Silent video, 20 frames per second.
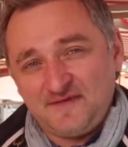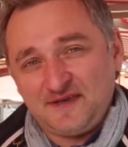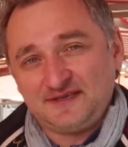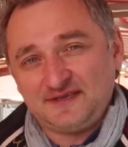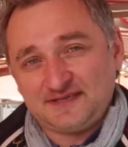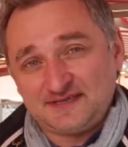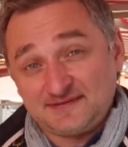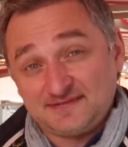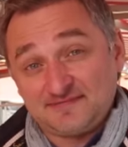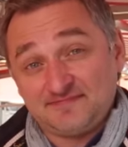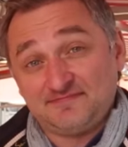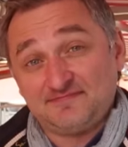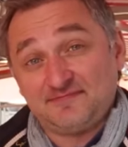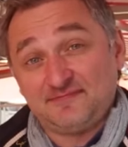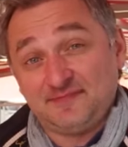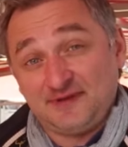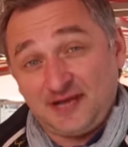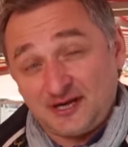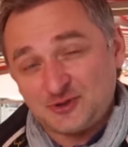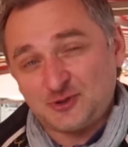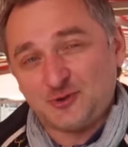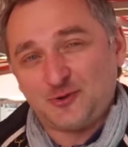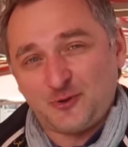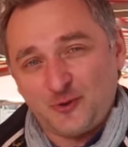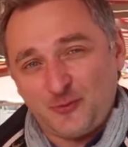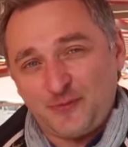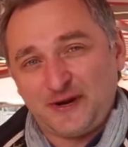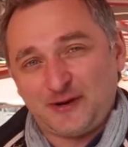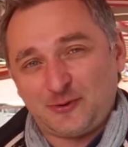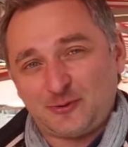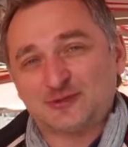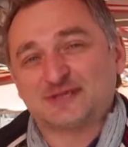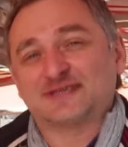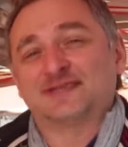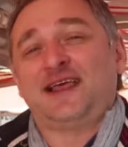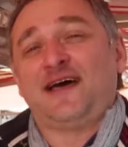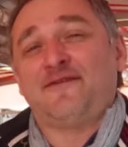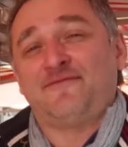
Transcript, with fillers: World Market Dictionary.